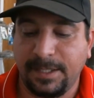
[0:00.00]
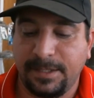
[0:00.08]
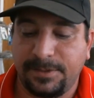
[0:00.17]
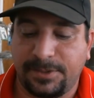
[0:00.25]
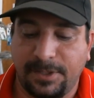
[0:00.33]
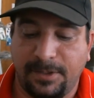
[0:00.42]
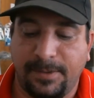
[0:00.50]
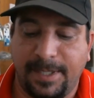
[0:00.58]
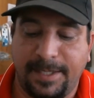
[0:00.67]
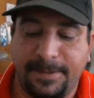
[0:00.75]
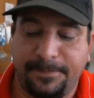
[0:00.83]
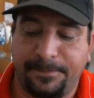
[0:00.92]
So
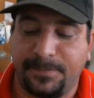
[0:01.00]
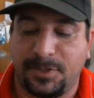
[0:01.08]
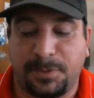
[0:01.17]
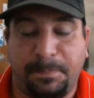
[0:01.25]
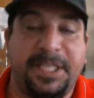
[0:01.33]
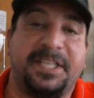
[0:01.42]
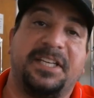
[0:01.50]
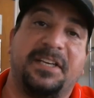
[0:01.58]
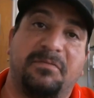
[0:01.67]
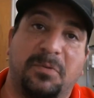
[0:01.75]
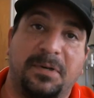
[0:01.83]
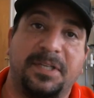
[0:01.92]
speaking
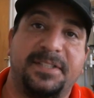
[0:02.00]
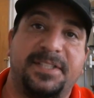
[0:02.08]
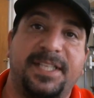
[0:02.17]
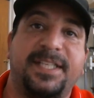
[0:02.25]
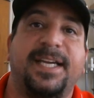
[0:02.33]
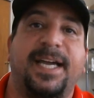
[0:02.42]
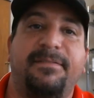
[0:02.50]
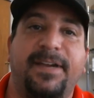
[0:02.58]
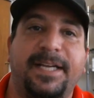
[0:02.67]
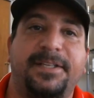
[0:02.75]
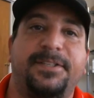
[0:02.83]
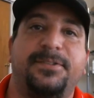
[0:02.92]
of warranty, I've
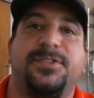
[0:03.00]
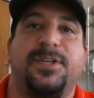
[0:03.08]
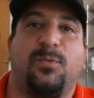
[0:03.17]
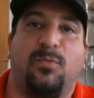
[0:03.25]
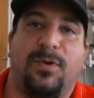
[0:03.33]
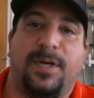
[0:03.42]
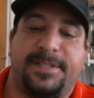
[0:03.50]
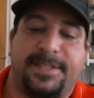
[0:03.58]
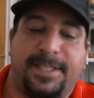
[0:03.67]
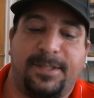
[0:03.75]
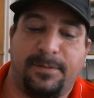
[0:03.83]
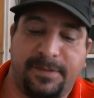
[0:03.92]
had to use it once
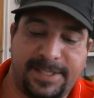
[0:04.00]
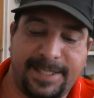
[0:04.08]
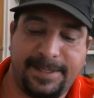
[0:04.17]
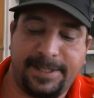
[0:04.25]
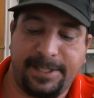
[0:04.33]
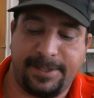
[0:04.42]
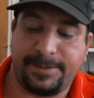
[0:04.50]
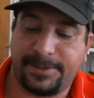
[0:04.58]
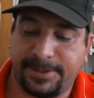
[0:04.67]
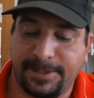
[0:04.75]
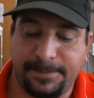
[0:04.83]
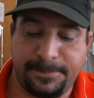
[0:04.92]
in over 10 years.
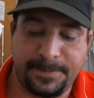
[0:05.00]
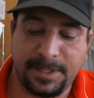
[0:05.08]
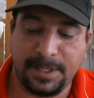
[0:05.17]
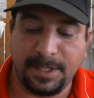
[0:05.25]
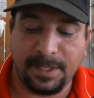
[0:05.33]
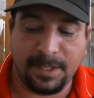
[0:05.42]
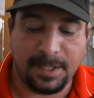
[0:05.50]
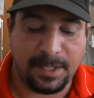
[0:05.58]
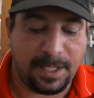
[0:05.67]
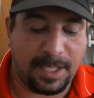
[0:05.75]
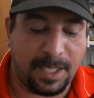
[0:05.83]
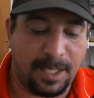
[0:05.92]
So.
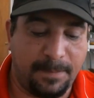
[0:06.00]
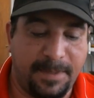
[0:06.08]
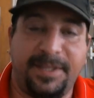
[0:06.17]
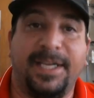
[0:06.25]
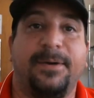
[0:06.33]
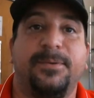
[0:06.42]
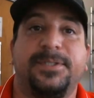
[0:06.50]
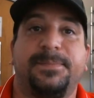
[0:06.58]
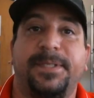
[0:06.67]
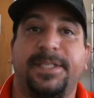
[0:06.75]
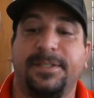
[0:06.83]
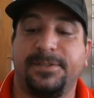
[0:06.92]
And that was
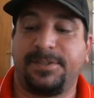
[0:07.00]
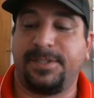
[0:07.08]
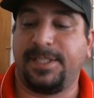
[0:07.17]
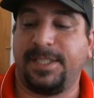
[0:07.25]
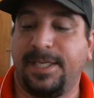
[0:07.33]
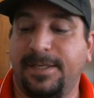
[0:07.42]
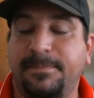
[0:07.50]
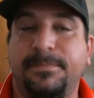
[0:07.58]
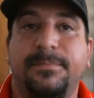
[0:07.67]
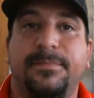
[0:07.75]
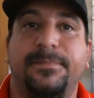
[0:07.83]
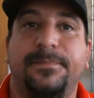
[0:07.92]
because the
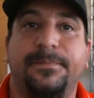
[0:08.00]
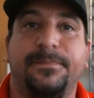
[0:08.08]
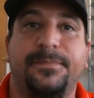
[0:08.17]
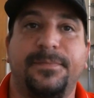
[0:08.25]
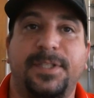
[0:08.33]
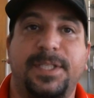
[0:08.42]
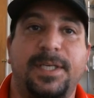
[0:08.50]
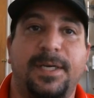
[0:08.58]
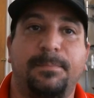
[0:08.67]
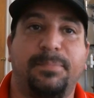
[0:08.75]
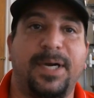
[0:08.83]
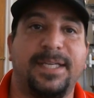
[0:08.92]

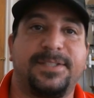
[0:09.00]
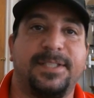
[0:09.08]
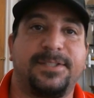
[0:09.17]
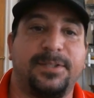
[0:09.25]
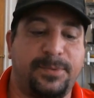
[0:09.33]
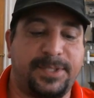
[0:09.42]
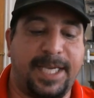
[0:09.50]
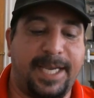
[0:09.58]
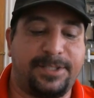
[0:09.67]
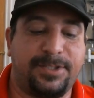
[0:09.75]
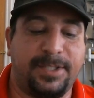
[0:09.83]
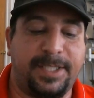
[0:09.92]
processor was
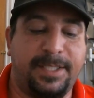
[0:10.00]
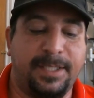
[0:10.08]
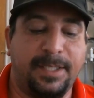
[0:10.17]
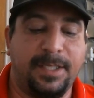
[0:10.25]
actually